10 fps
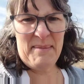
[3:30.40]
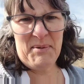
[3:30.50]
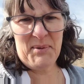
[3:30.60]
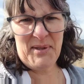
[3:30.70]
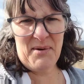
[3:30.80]

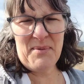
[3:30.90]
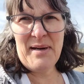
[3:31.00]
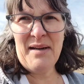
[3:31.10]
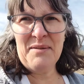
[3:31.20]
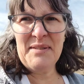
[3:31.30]
happened with our
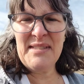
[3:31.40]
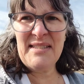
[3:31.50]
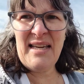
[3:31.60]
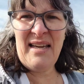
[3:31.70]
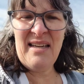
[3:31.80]
well
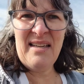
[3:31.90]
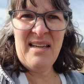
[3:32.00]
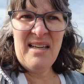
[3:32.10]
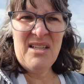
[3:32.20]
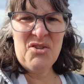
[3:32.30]
was they
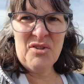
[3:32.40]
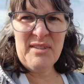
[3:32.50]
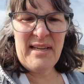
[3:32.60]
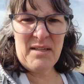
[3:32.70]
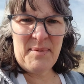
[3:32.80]

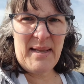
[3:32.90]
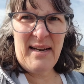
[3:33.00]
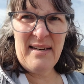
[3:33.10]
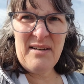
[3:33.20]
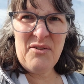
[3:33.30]
drilled down to about
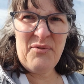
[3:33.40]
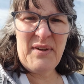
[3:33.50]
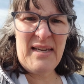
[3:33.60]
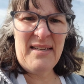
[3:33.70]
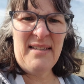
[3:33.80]
800
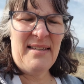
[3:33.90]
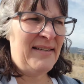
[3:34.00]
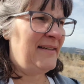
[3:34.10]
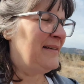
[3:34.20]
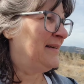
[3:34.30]
feet
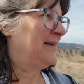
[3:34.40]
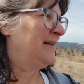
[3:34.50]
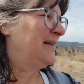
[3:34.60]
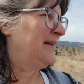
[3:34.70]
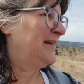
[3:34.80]

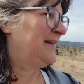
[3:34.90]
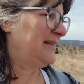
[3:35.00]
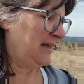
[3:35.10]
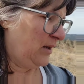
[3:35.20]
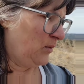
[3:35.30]

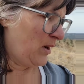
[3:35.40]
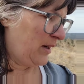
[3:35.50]
and they got